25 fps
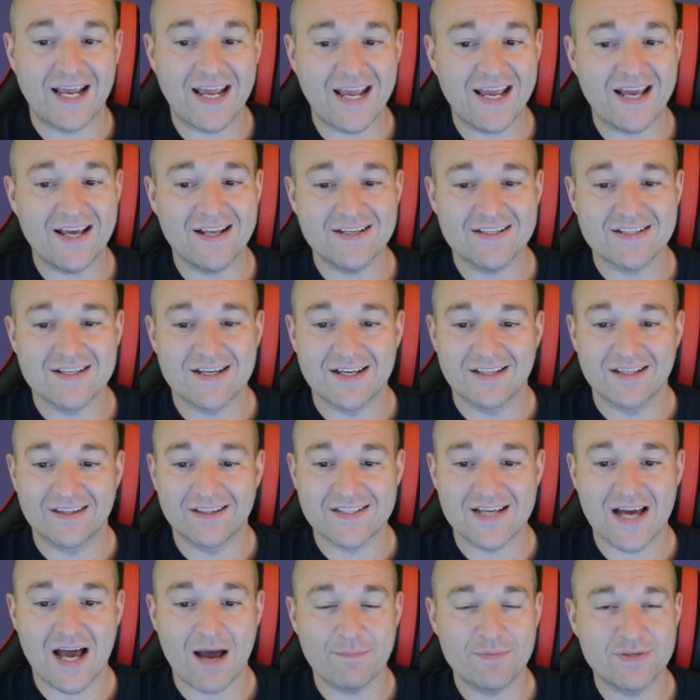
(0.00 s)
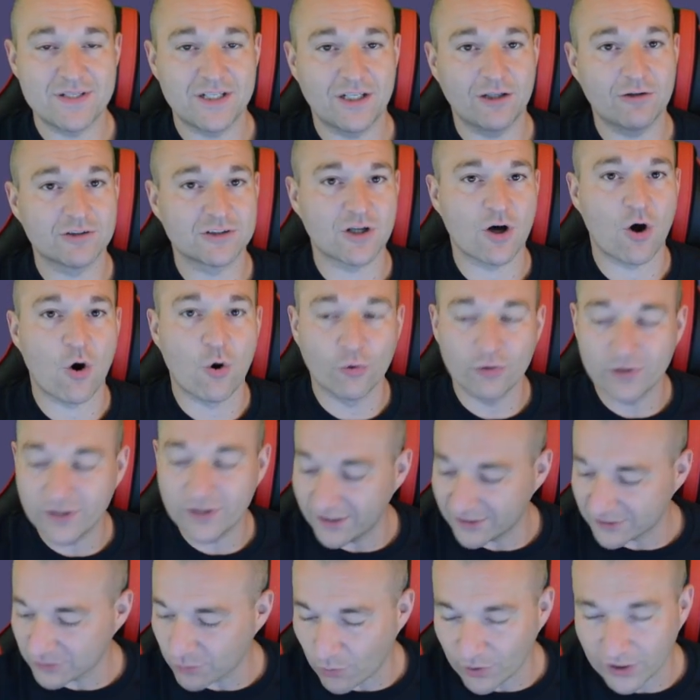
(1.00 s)
and the top tier is only
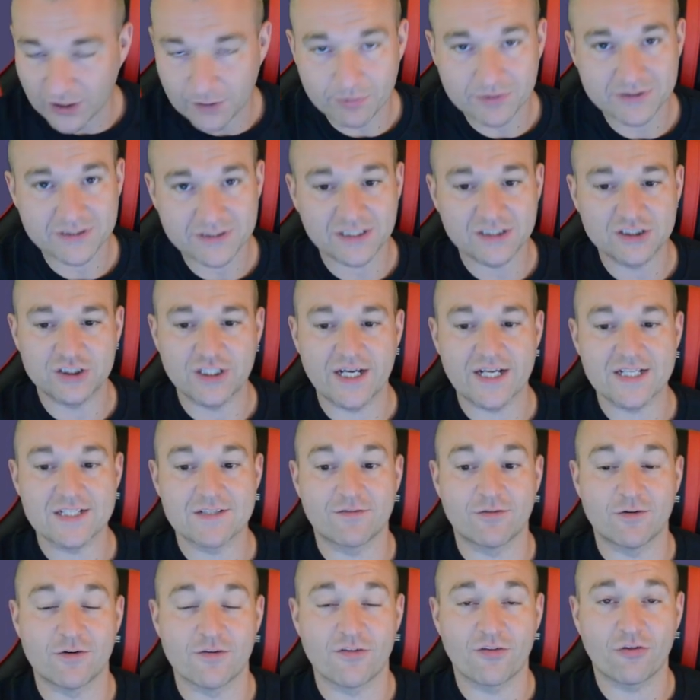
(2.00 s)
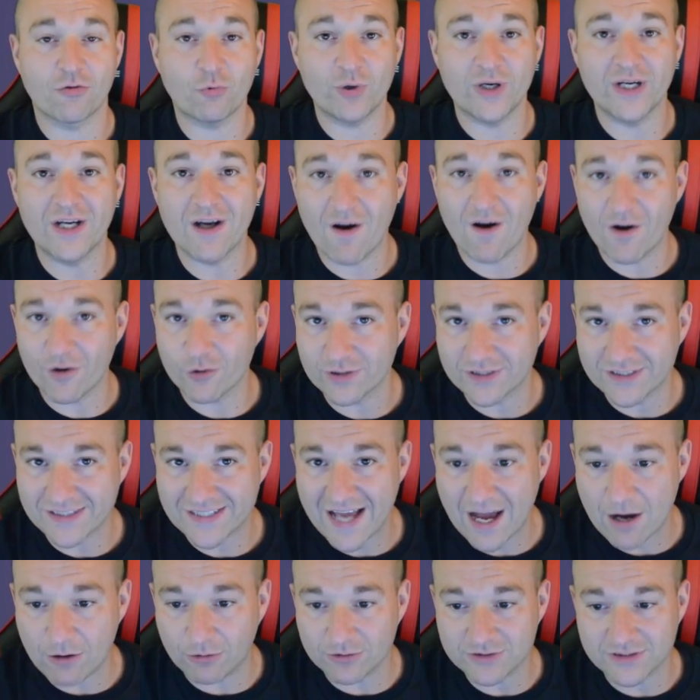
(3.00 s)
a 20% chance for
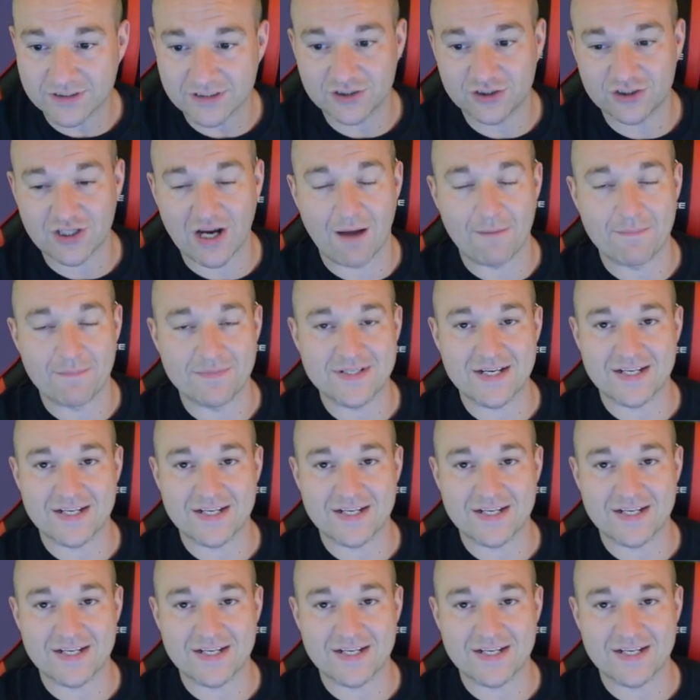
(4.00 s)
300,000 gems.